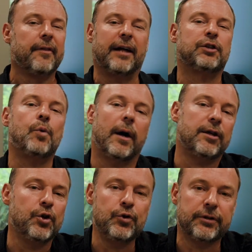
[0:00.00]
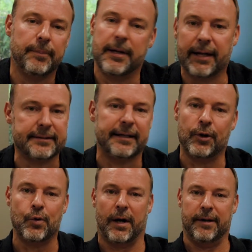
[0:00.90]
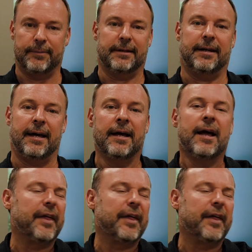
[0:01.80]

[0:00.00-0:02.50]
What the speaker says: That's who I used to be. That's not who I am today.